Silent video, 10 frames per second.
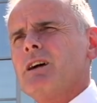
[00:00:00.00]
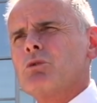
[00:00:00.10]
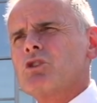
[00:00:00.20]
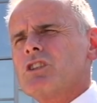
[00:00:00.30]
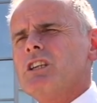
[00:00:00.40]
and
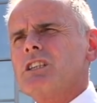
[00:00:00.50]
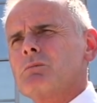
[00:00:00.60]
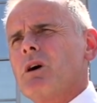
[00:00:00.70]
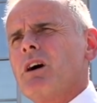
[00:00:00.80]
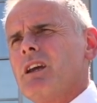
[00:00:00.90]
were
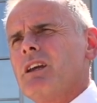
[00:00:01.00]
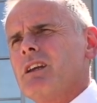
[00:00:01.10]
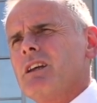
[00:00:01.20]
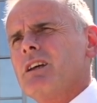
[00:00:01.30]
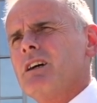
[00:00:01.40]
seized by
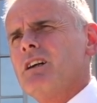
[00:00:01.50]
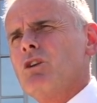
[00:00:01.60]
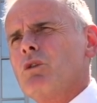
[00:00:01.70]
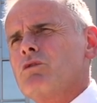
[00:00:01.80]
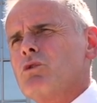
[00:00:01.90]
uh,
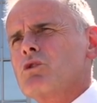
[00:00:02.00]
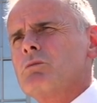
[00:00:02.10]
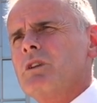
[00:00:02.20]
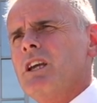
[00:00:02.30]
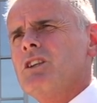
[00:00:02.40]
law
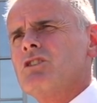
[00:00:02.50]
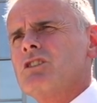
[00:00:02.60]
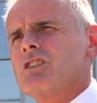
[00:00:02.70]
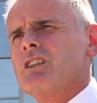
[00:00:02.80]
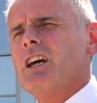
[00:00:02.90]
enforcement
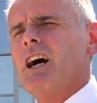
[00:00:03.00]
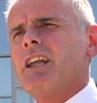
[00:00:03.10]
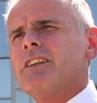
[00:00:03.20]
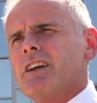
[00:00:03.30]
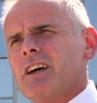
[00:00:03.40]
agents
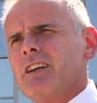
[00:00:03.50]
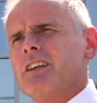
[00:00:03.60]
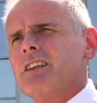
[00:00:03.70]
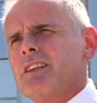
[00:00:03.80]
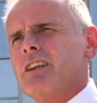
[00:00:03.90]
under
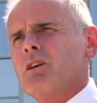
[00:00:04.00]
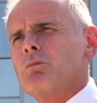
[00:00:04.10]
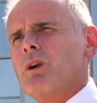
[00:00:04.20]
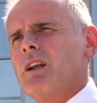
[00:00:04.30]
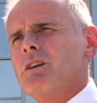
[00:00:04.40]
the
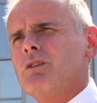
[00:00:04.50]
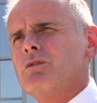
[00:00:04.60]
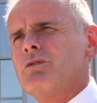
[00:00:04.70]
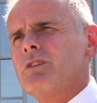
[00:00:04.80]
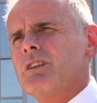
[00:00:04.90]
umbrella
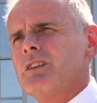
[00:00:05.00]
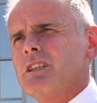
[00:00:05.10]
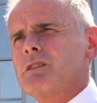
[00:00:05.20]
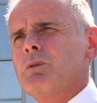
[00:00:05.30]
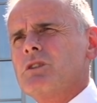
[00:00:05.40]
of
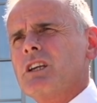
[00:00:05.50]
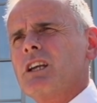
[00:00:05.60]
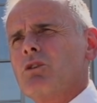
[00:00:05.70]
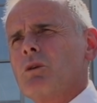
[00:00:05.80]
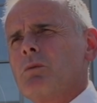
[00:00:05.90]
this particular